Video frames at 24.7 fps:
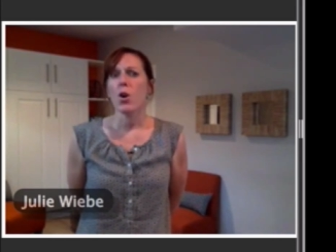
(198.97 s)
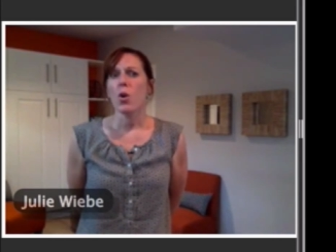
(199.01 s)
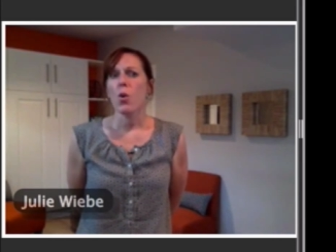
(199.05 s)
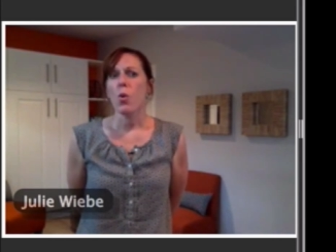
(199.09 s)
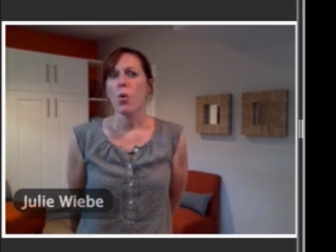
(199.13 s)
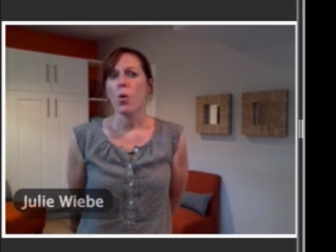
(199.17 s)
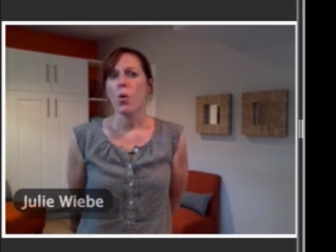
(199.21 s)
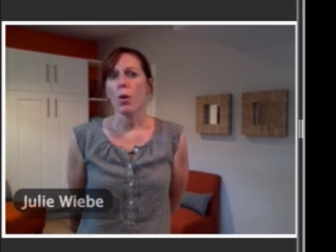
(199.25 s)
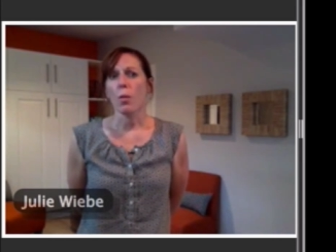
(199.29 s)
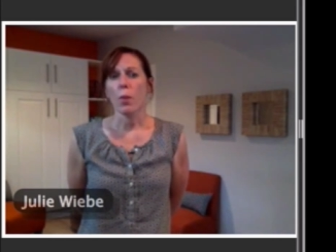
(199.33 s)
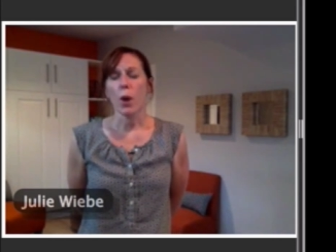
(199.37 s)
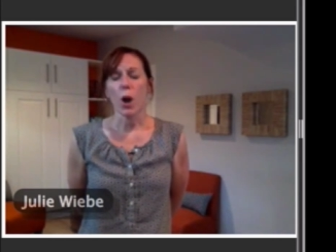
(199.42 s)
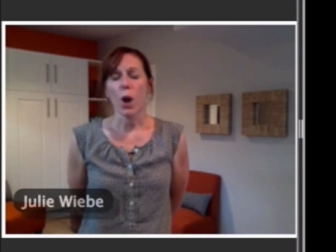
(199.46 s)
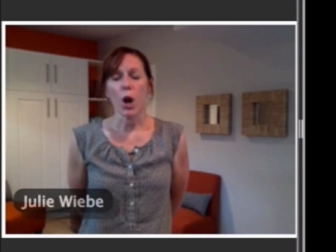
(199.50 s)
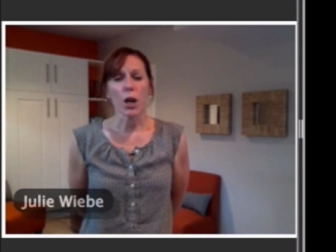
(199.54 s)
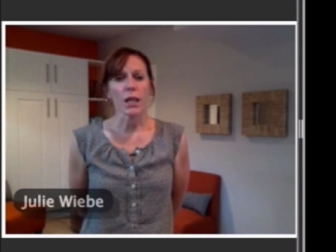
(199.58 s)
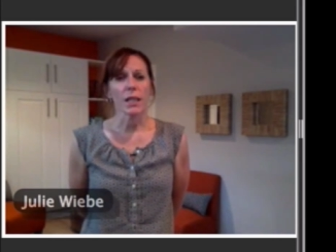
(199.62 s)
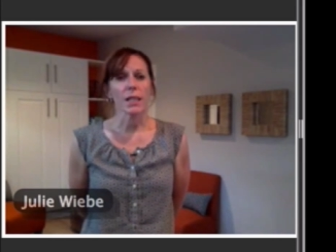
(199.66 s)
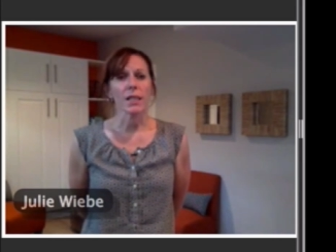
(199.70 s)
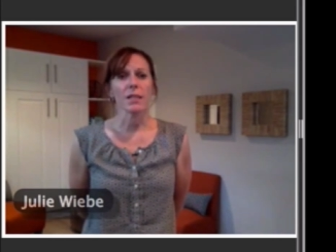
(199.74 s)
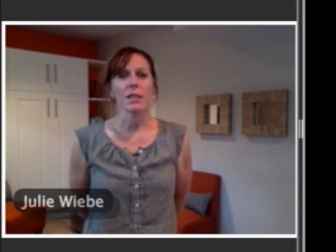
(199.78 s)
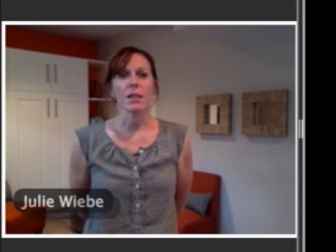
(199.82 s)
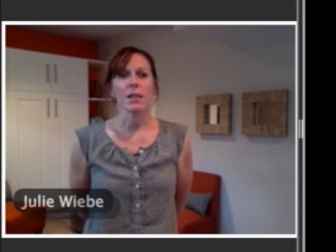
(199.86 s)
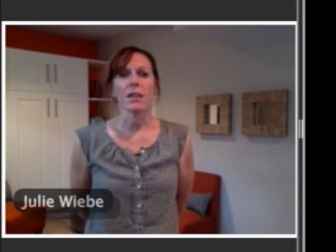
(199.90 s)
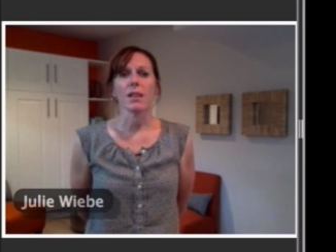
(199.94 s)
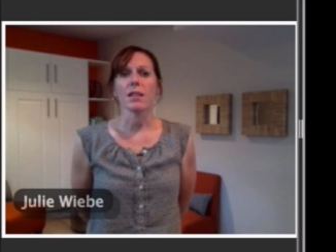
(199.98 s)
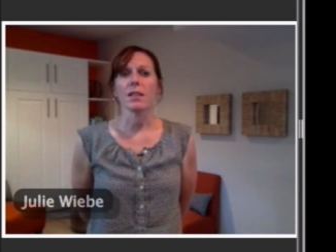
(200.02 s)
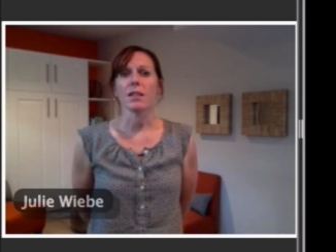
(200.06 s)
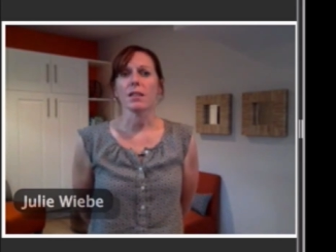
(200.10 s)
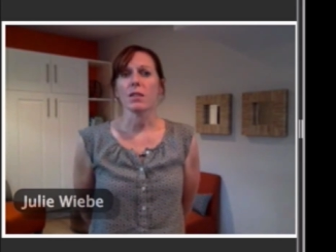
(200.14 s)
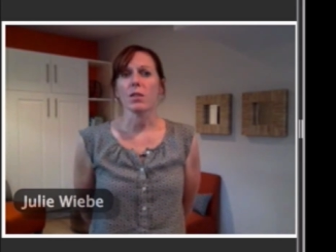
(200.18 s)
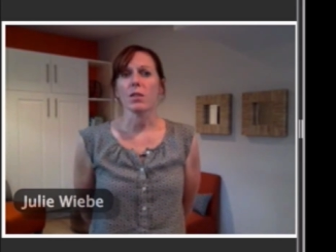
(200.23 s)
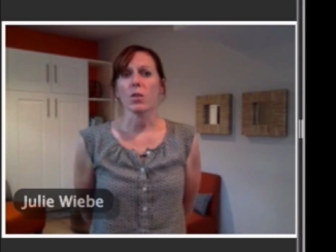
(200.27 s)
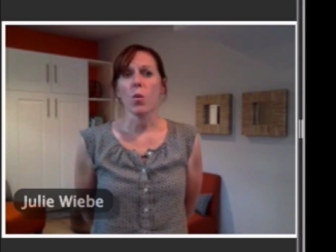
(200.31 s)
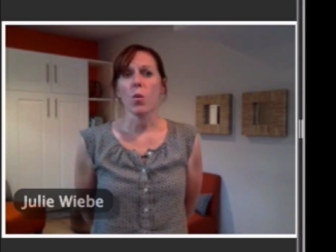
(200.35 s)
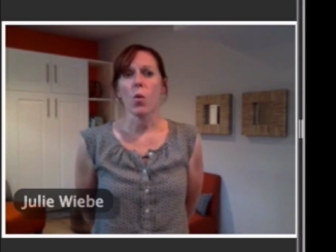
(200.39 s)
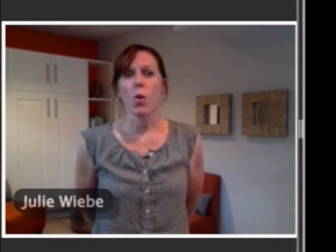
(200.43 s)
or
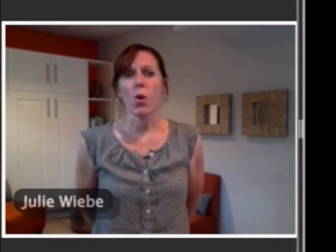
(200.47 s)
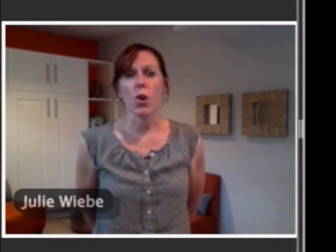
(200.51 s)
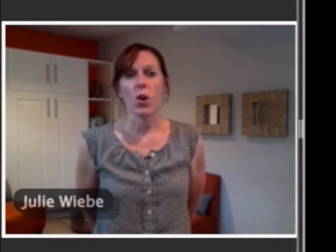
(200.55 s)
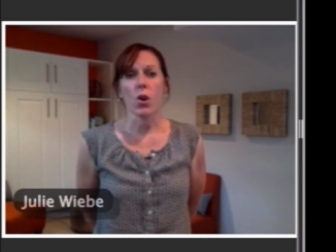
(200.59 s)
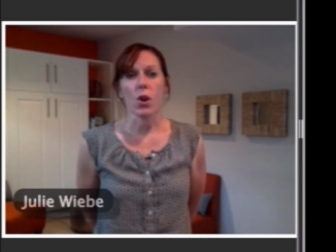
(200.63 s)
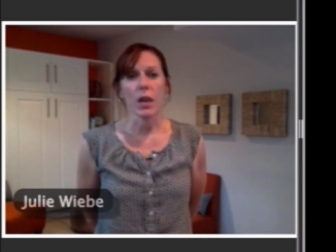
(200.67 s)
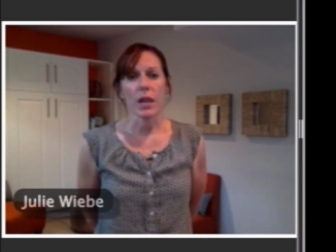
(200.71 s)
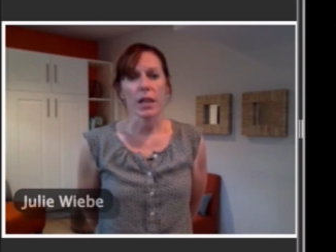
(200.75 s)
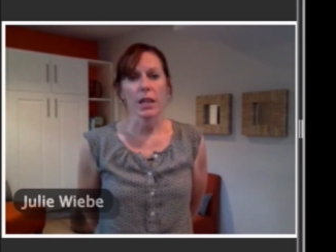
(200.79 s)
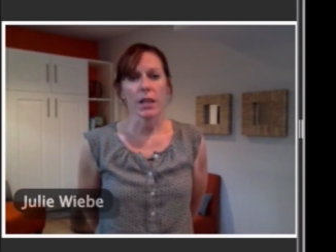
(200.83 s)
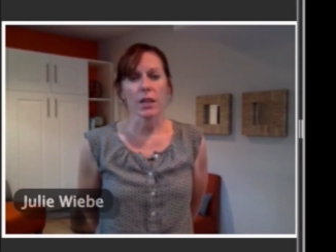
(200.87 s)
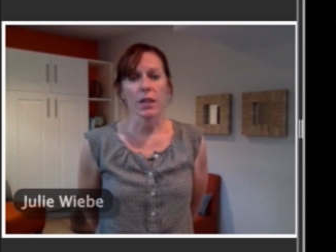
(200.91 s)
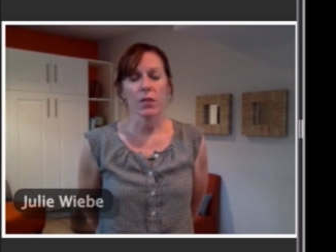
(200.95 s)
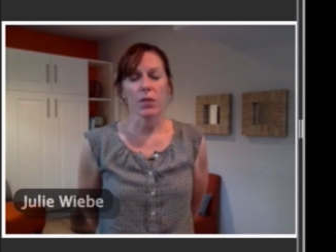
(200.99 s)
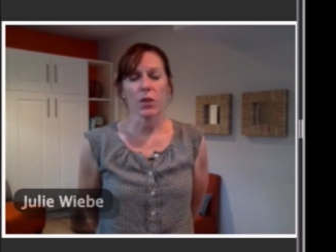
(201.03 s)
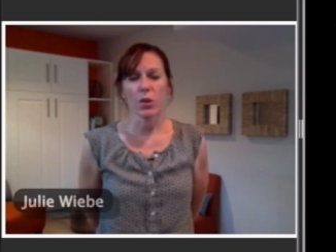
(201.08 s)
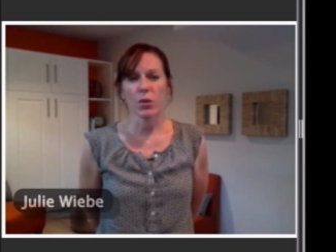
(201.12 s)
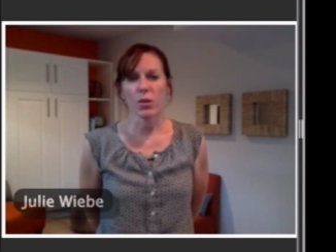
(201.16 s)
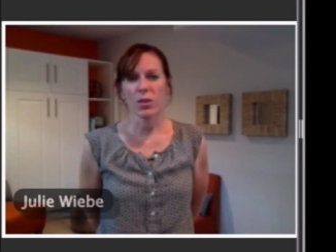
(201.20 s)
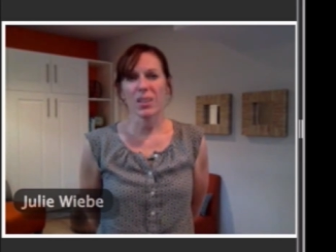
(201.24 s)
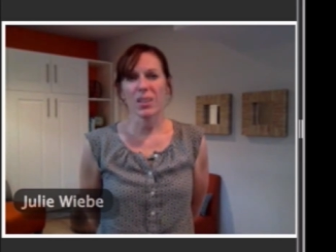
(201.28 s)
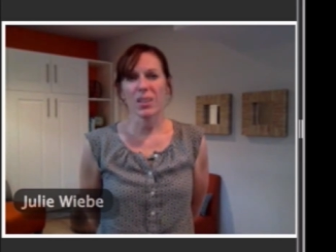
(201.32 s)
Parkinson's or any of those